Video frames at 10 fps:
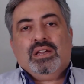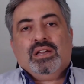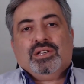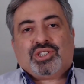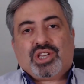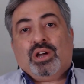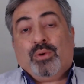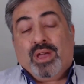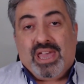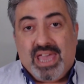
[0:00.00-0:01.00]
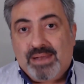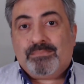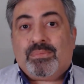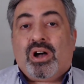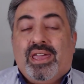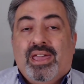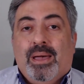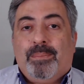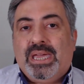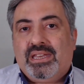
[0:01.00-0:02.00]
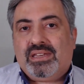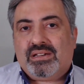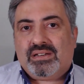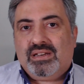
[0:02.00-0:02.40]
So, in my opinion,